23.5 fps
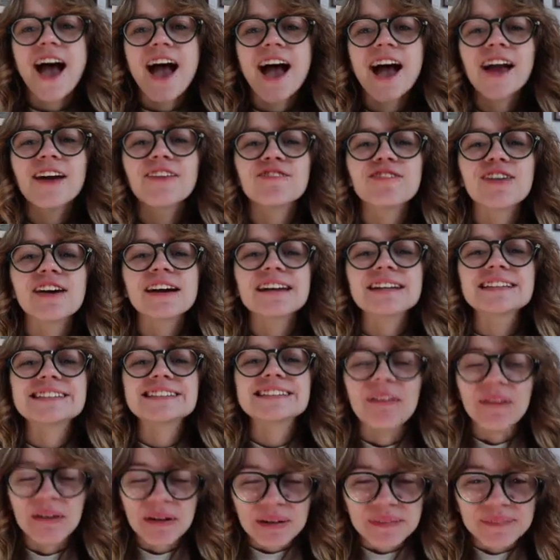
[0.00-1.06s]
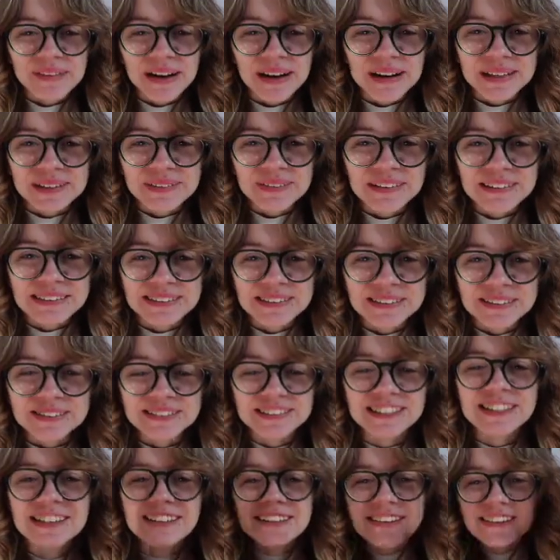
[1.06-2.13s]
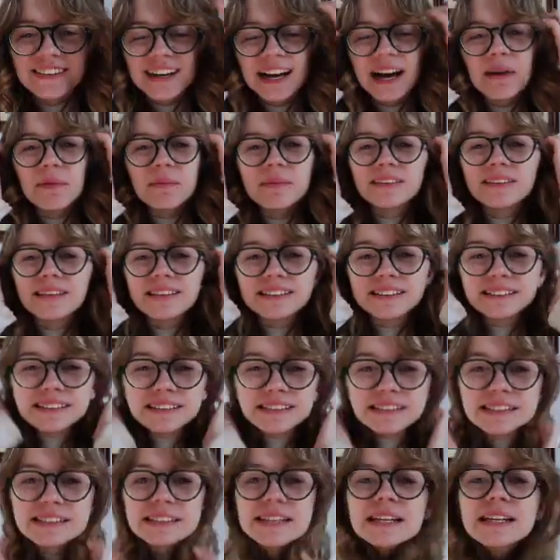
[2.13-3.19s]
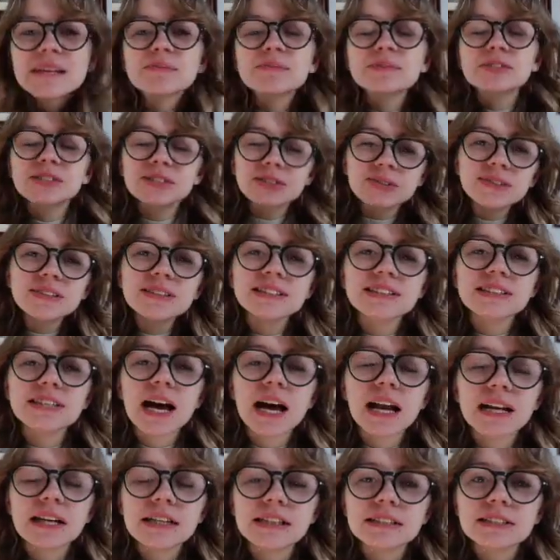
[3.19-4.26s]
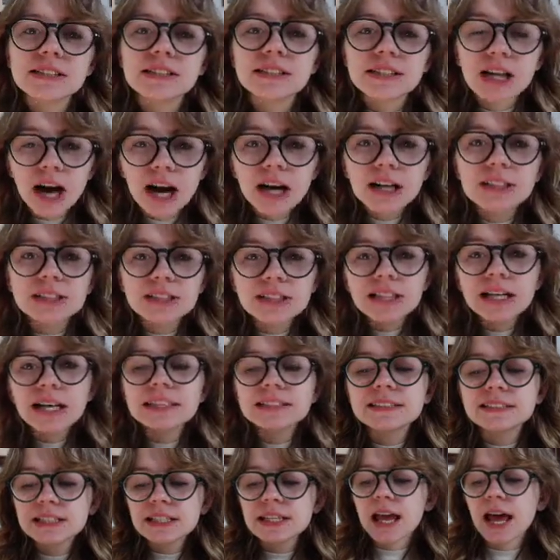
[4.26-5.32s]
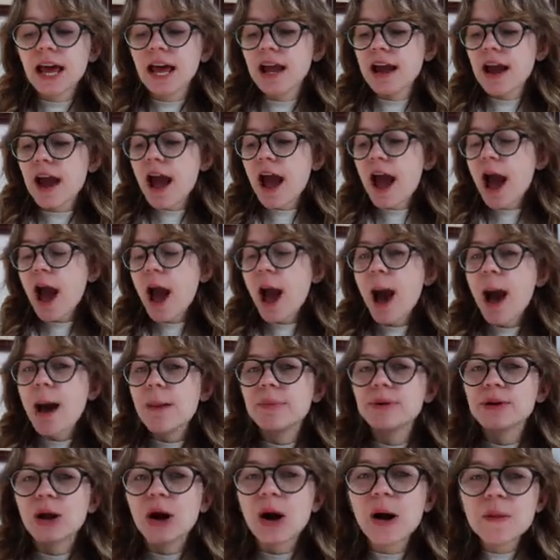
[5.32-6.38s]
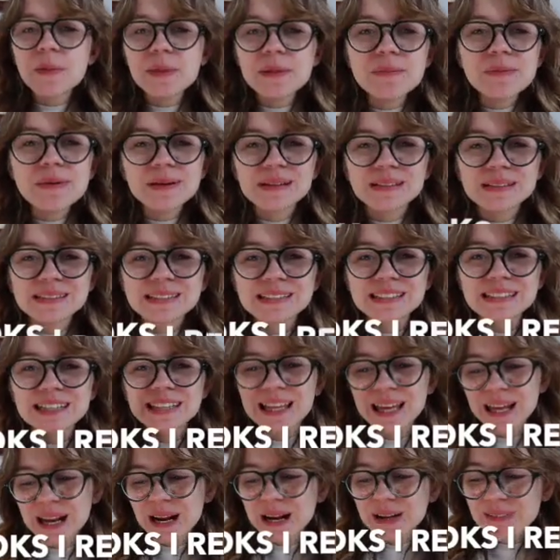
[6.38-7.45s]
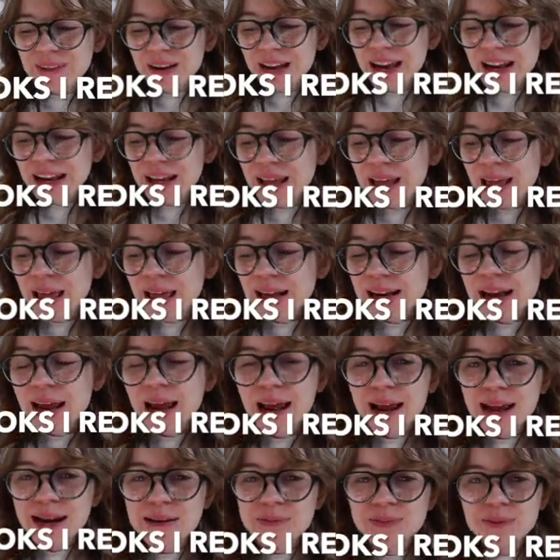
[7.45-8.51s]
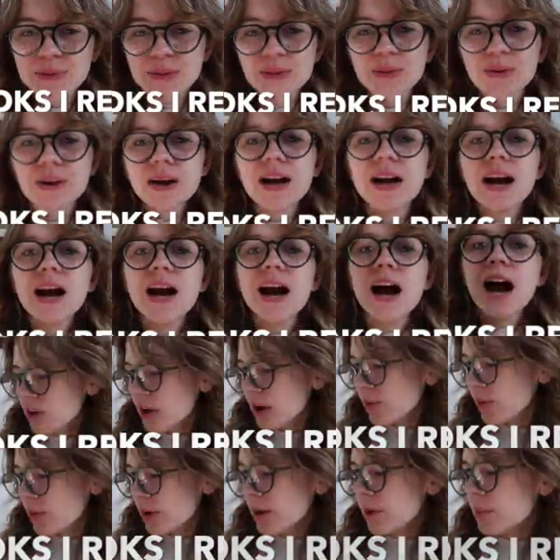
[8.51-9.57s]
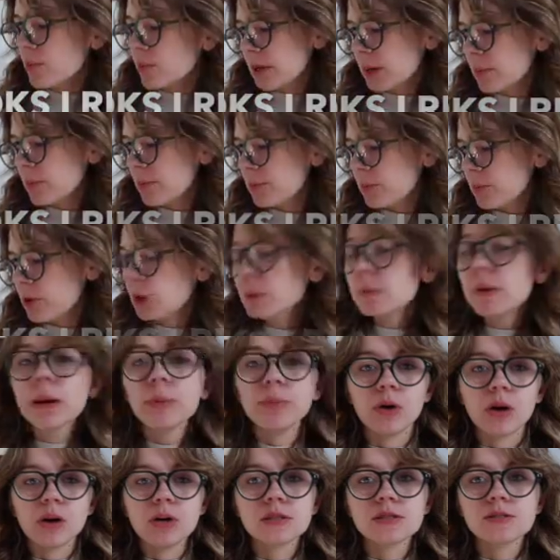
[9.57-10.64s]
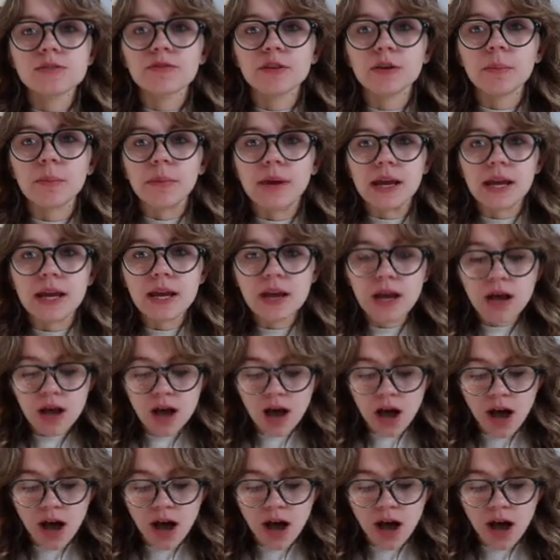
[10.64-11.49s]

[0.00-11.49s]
Hey friends, welcome back to my YouTube channel. I'm Alexis and I'm so excited to talk to you guys today about all the books that I read in April. I read a good amount of books for me.